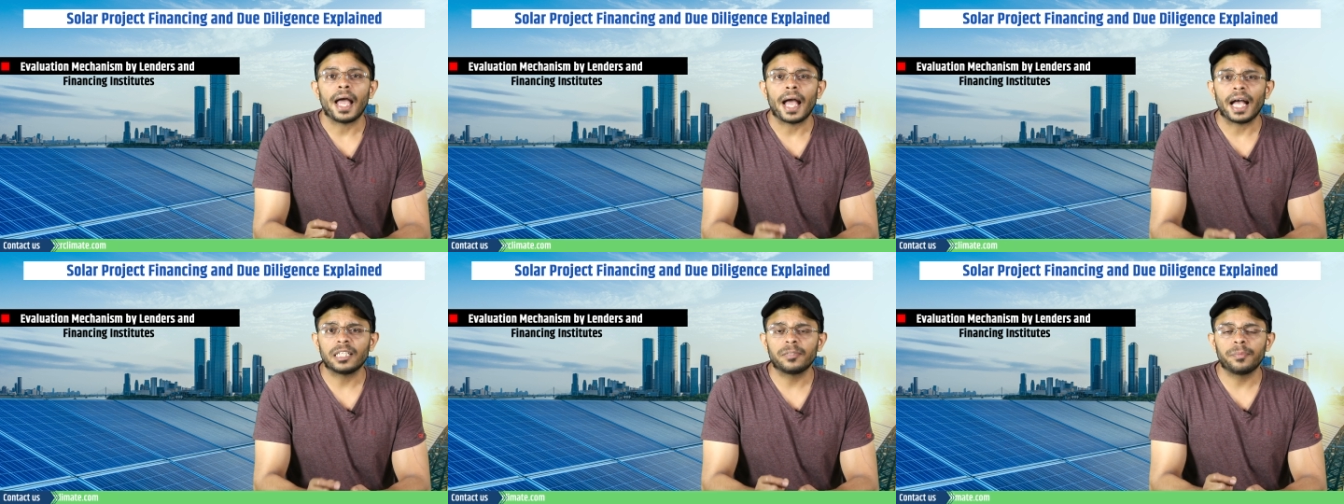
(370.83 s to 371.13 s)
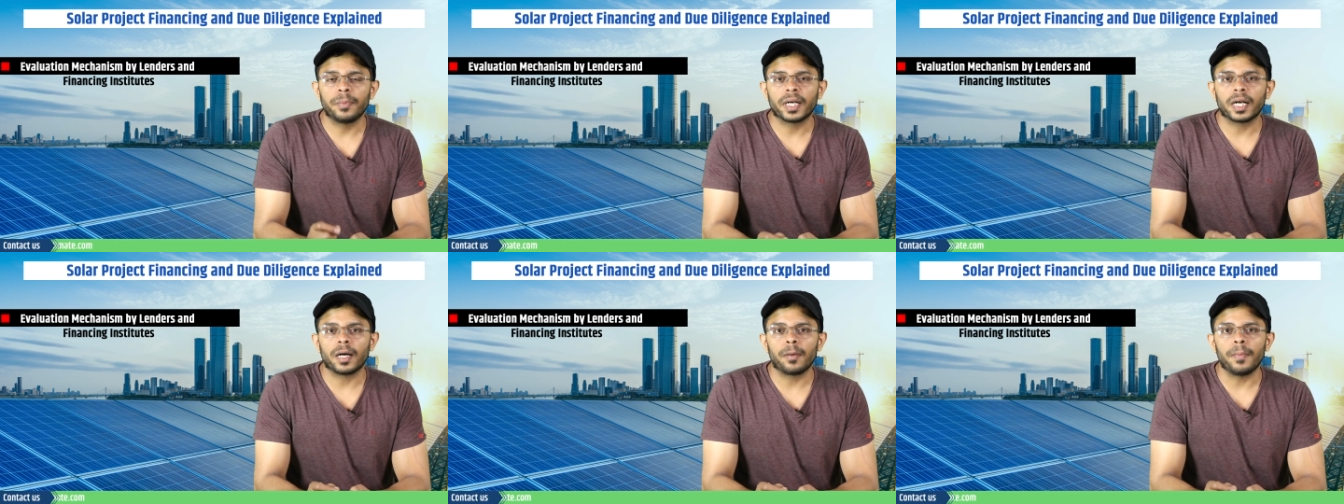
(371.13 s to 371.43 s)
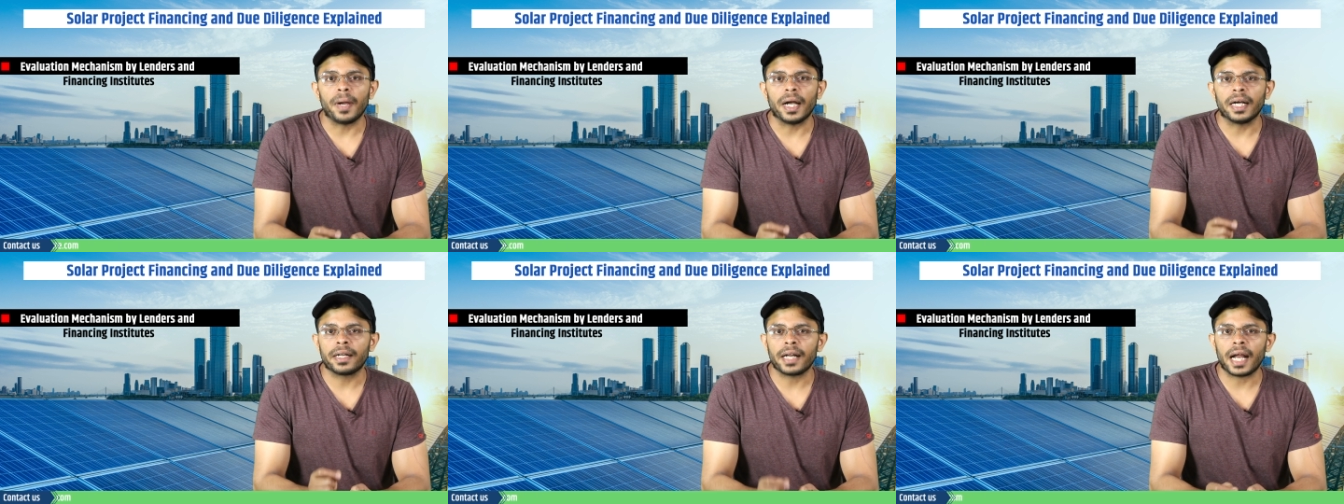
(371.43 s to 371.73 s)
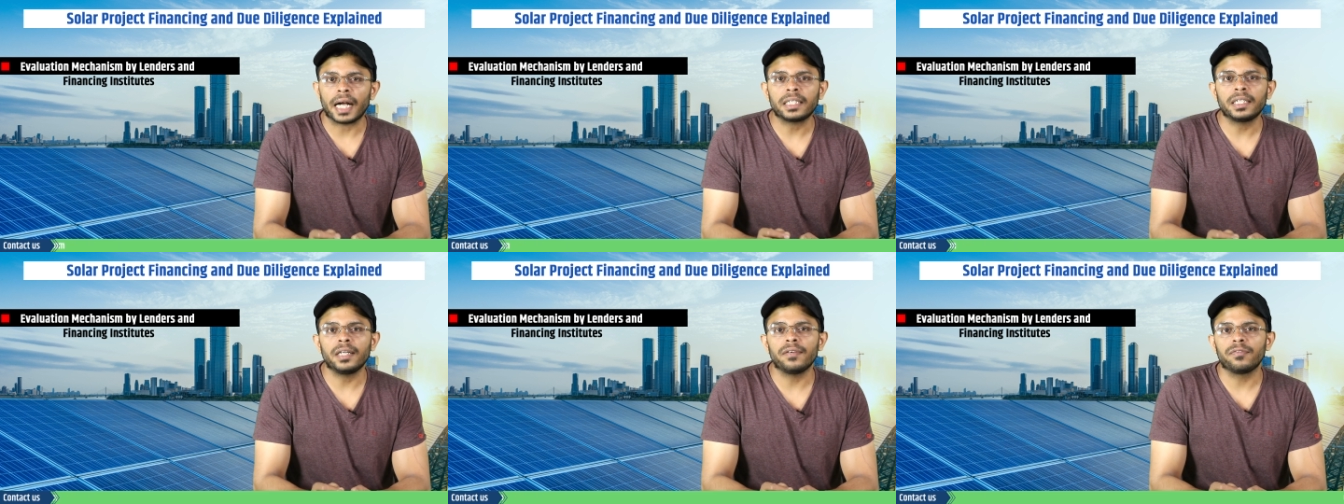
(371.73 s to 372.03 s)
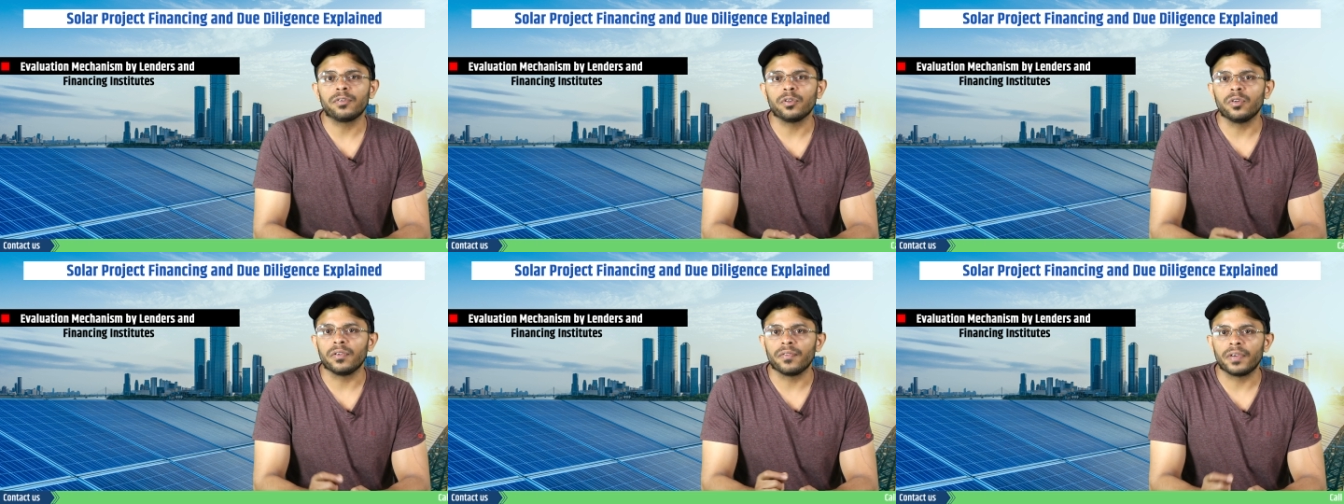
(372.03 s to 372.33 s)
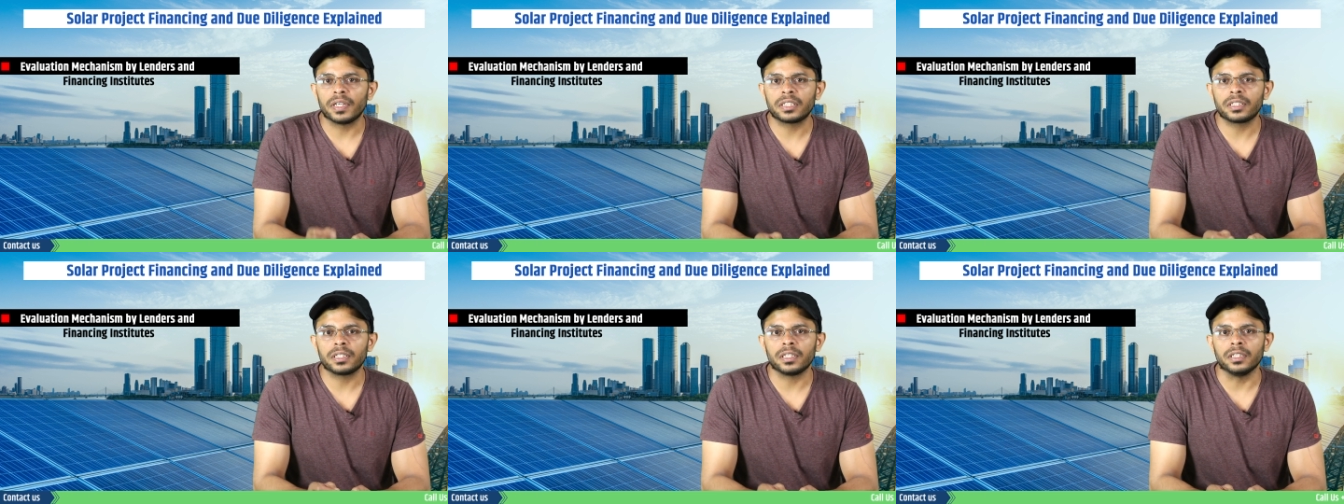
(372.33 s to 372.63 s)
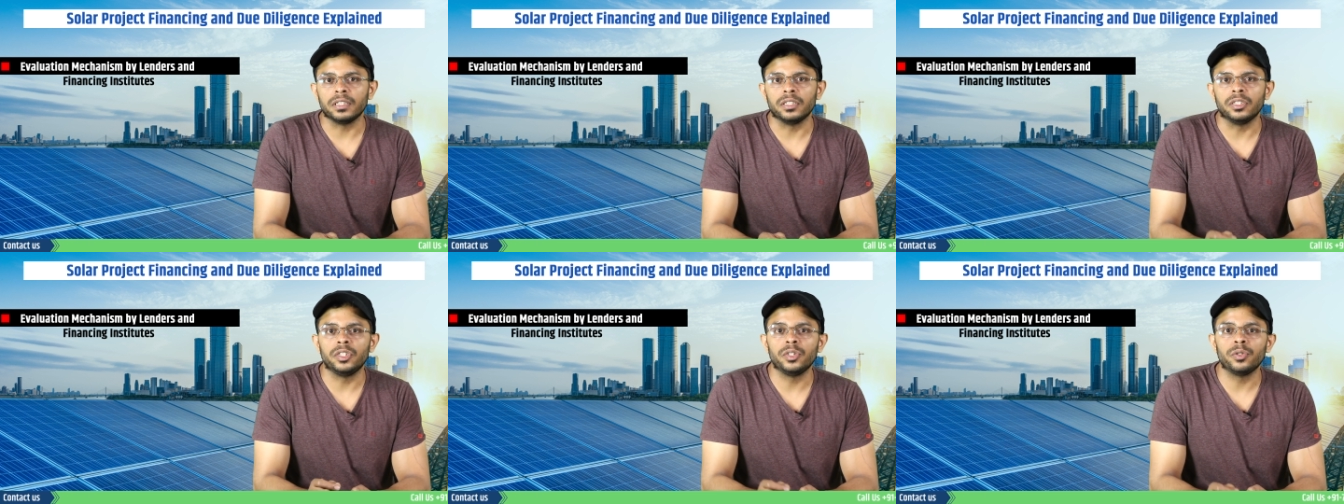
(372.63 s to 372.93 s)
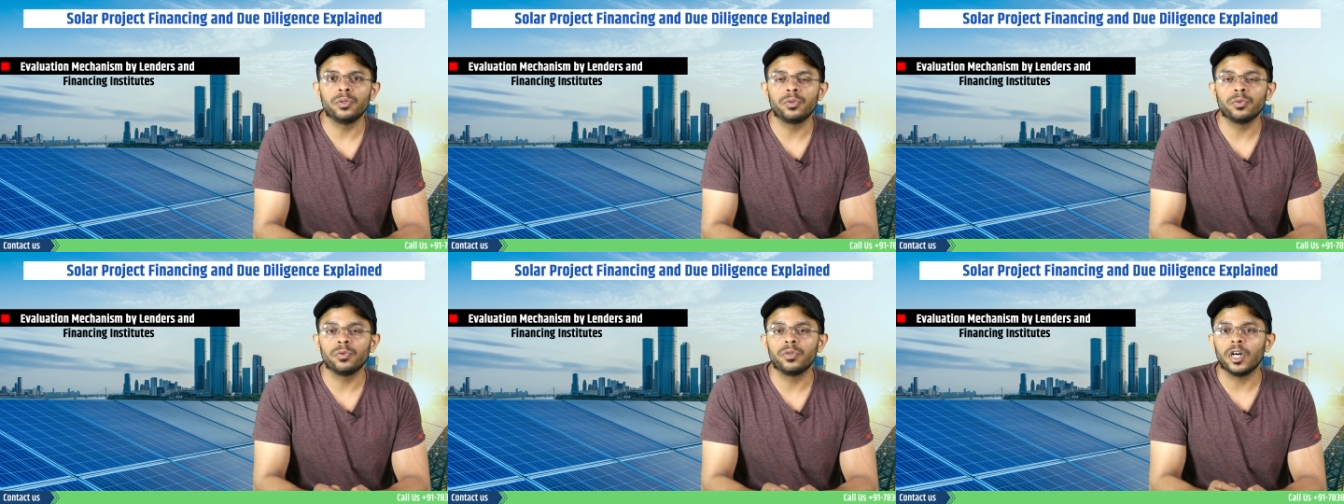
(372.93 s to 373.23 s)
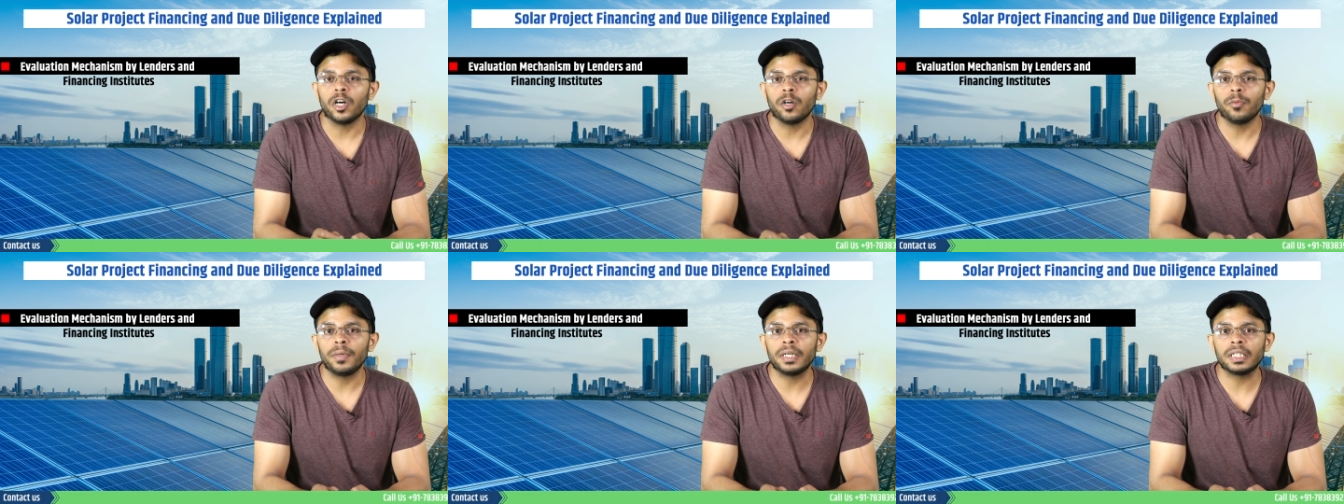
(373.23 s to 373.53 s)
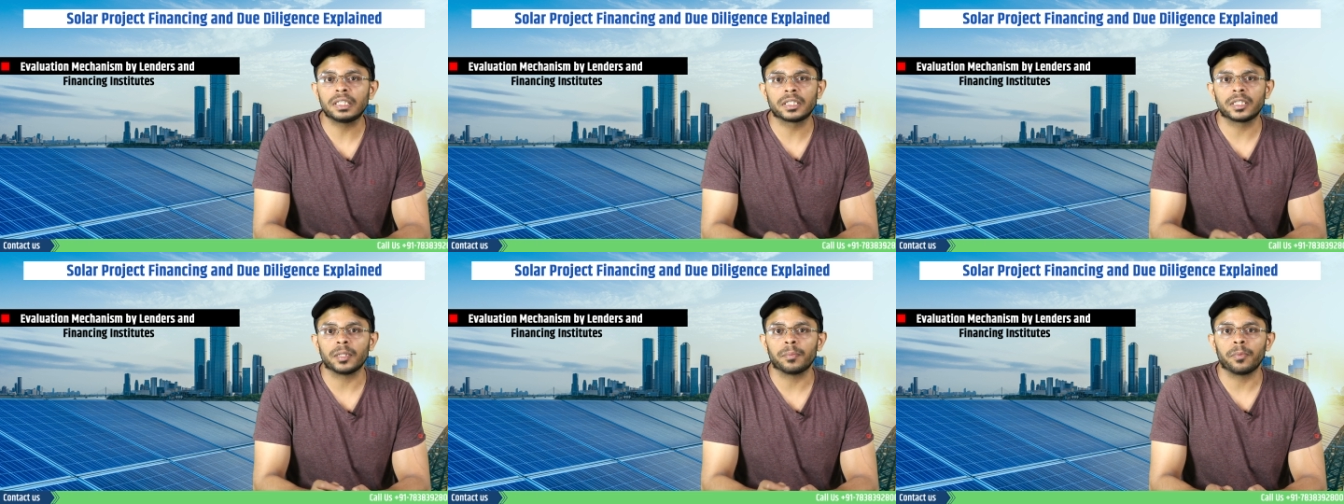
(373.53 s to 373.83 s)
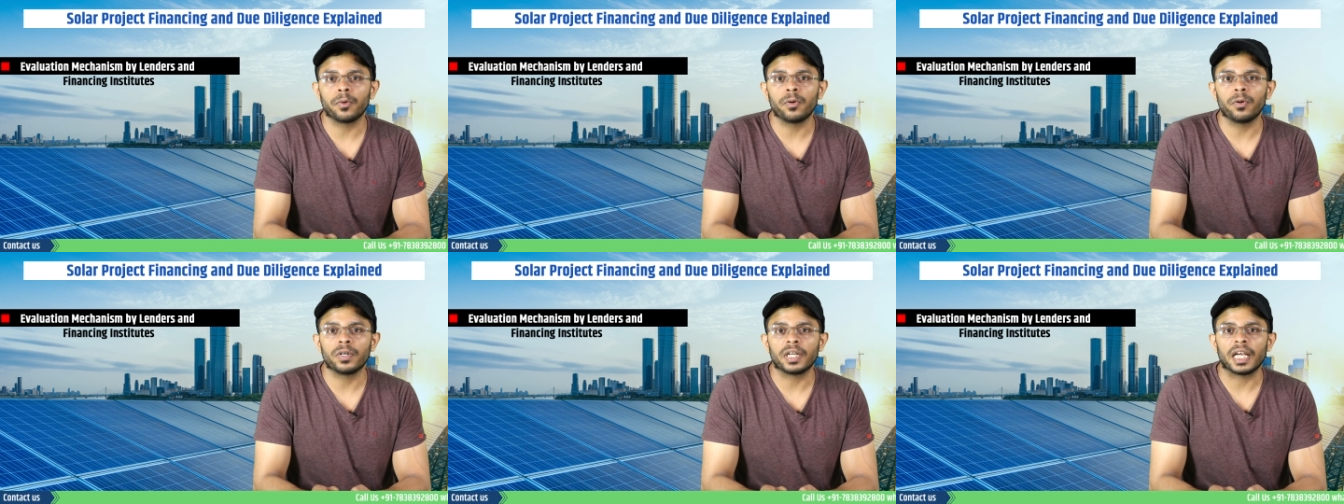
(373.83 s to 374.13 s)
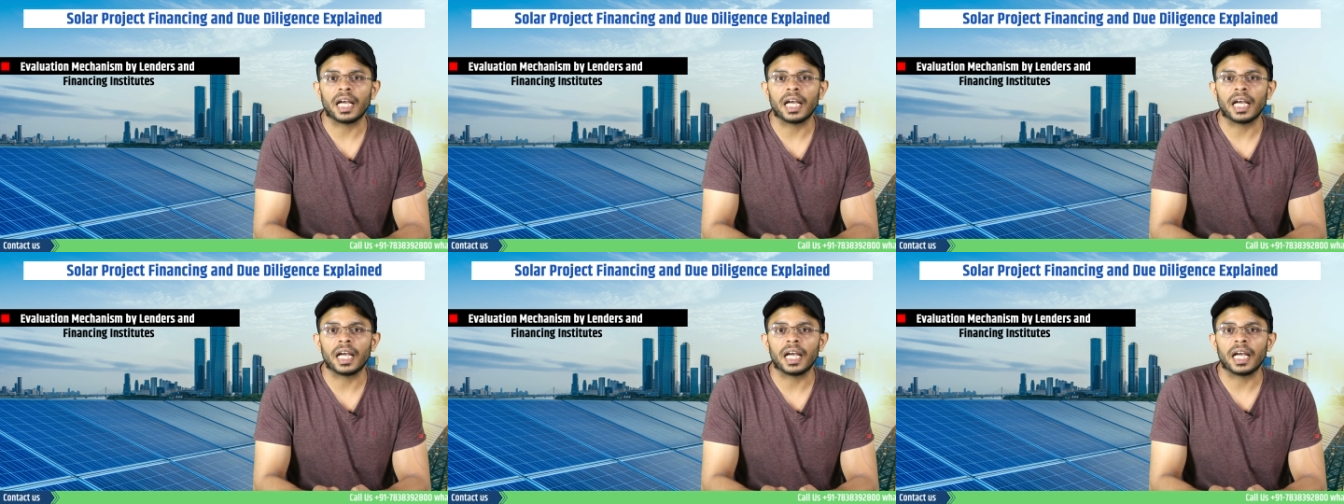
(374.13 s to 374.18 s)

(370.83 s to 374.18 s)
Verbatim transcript: has become attractive to investors due to government support